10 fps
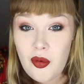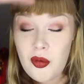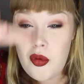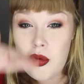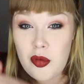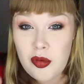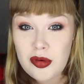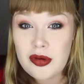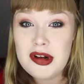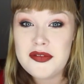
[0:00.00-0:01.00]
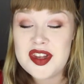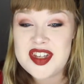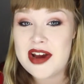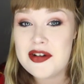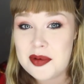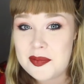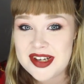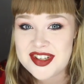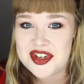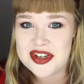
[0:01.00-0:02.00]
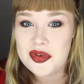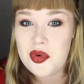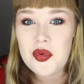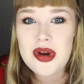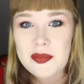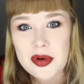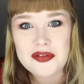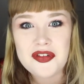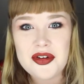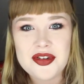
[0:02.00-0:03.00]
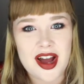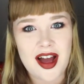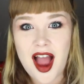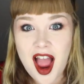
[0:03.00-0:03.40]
all of the terrible messages all in one folder,